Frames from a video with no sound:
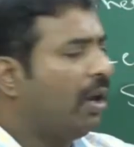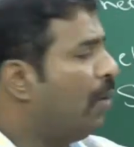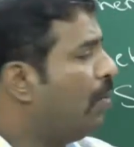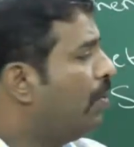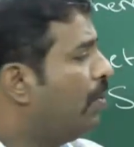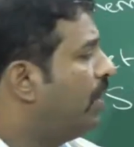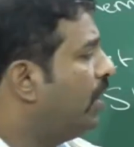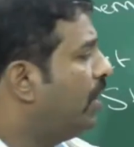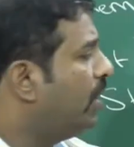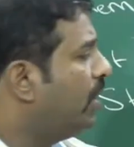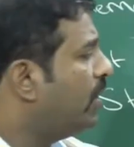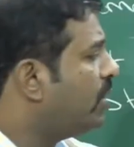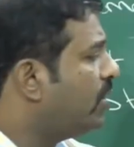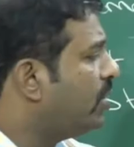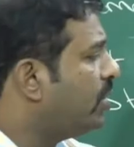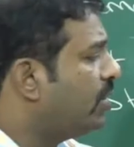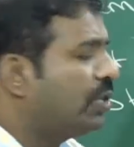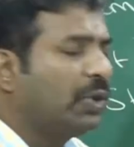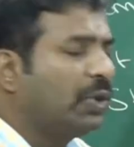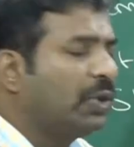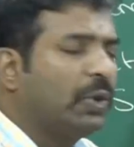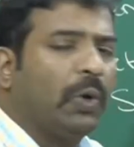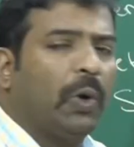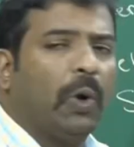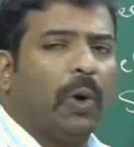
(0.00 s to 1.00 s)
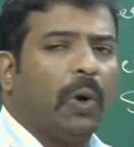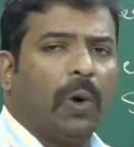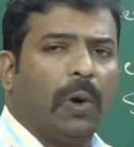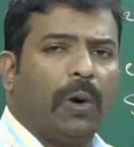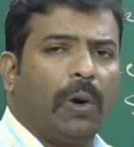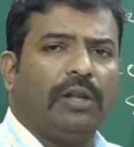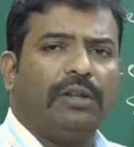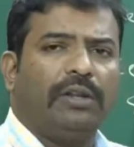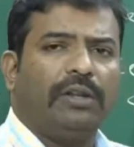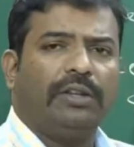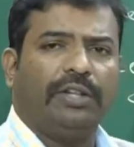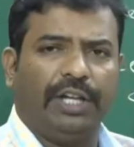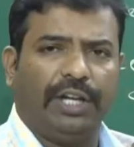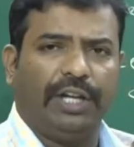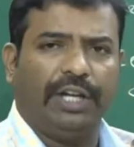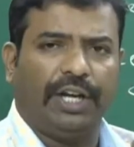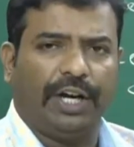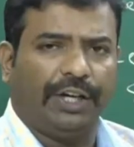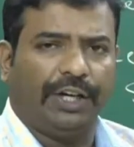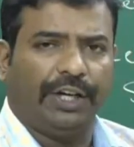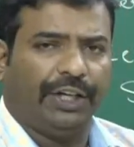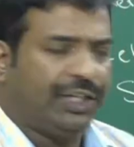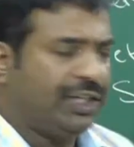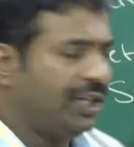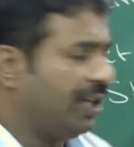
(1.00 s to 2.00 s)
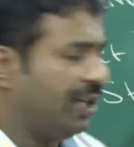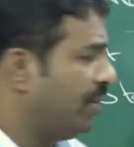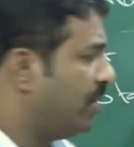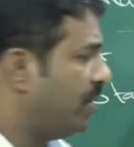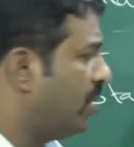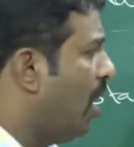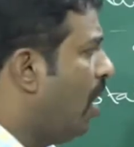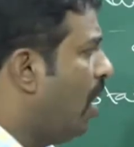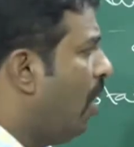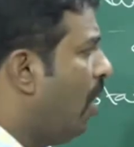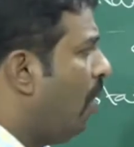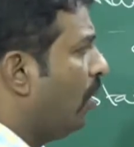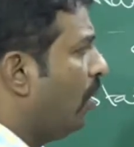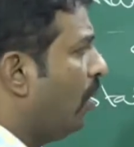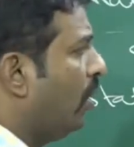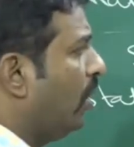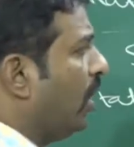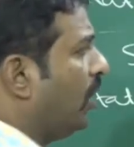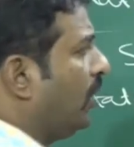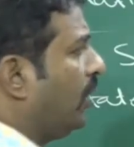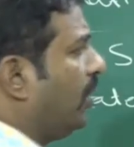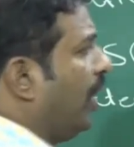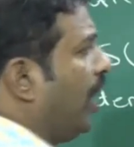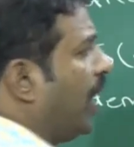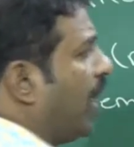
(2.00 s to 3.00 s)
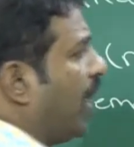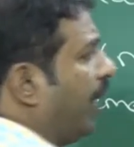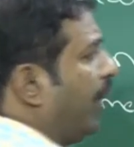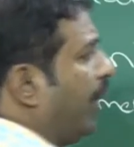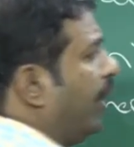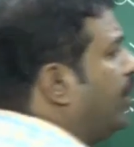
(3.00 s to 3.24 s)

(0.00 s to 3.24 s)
now this should hold 3 conditions. The 3